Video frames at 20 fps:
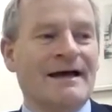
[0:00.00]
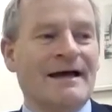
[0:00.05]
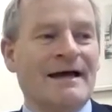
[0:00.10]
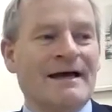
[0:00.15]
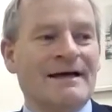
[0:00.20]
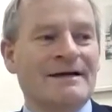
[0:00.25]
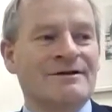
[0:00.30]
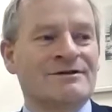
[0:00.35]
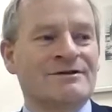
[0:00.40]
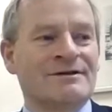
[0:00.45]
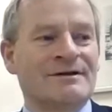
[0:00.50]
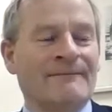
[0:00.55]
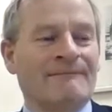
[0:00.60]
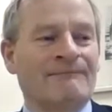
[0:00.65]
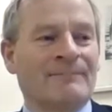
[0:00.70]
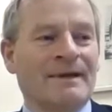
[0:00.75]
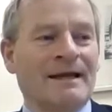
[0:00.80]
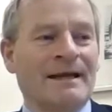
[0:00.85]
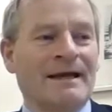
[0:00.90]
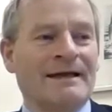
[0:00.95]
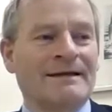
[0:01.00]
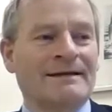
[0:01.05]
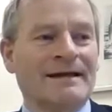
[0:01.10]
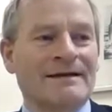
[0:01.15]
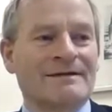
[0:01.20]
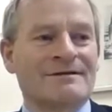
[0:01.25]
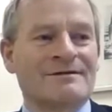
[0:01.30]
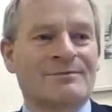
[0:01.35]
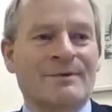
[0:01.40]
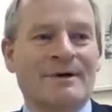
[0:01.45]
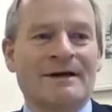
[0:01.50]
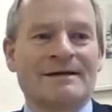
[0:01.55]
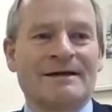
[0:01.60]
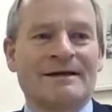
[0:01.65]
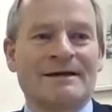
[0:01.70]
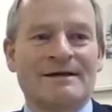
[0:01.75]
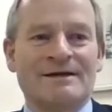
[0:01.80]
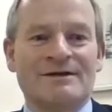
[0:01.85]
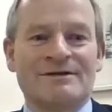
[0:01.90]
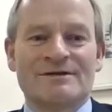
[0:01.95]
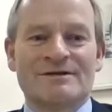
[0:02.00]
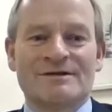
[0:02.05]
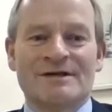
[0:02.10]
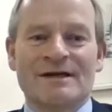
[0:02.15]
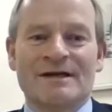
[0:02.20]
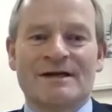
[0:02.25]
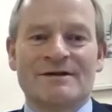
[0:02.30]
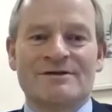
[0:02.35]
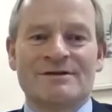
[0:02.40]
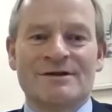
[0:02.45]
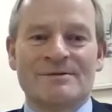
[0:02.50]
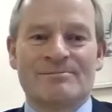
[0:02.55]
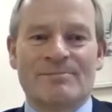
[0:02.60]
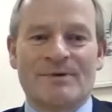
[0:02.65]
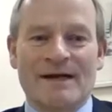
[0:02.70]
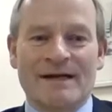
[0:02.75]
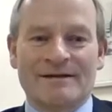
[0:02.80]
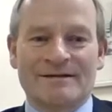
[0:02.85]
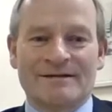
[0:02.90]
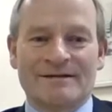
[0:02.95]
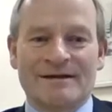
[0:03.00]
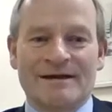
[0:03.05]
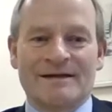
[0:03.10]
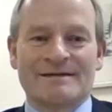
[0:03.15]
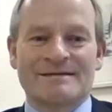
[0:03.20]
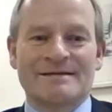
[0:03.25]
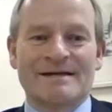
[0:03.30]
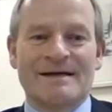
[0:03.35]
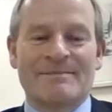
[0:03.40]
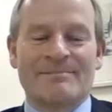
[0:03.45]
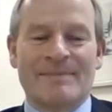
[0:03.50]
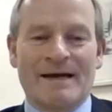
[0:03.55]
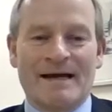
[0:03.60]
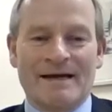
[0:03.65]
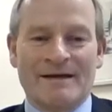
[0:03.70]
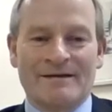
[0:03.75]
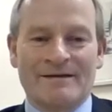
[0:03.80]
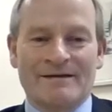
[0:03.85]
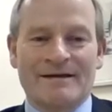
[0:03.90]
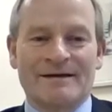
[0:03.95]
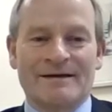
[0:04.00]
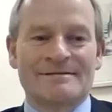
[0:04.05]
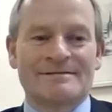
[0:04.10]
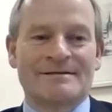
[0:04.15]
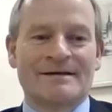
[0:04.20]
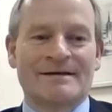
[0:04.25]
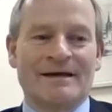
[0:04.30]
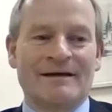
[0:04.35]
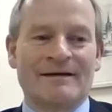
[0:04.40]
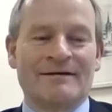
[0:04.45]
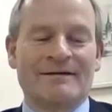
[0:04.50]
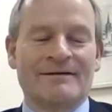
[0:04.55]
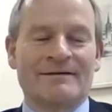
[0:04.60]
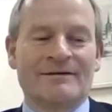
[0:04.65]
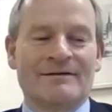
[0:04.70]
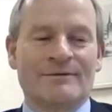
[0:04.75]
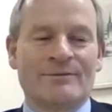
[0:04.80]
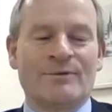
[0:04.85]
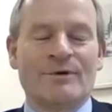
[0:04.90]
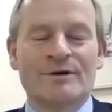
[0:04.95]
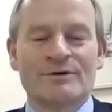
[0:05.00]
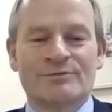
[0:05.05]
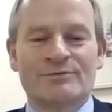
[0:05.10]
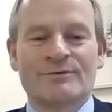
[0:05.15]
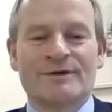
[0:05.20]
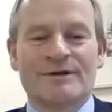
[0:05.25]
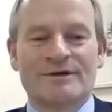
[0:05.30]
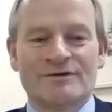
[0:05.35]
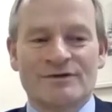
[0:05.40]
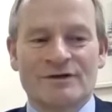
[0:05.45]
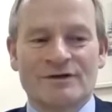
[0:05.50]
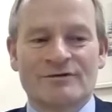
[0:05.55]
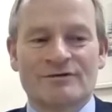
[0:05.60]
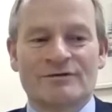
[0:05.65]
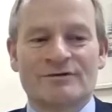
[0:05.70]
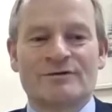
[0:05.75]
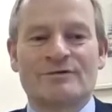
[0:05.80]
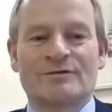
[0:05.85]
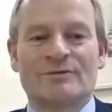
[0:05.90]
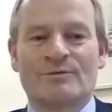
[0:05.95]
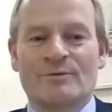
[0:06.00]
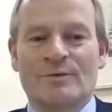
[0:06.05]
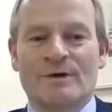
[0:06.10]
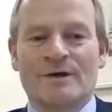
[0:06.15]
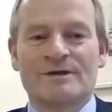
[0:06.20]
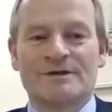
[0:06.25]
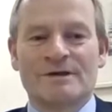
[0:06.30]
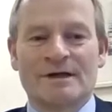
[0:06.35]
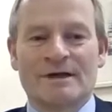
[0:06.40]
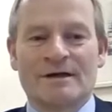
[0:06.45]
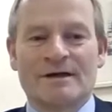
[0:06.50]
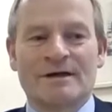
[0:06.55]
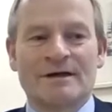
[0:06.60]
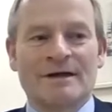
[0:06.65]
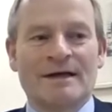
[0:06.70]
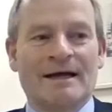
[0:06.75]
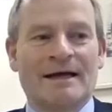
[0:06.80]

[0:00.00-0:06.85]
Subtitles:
And that's where they need to take a deep breath and step back and say, what would the children want here?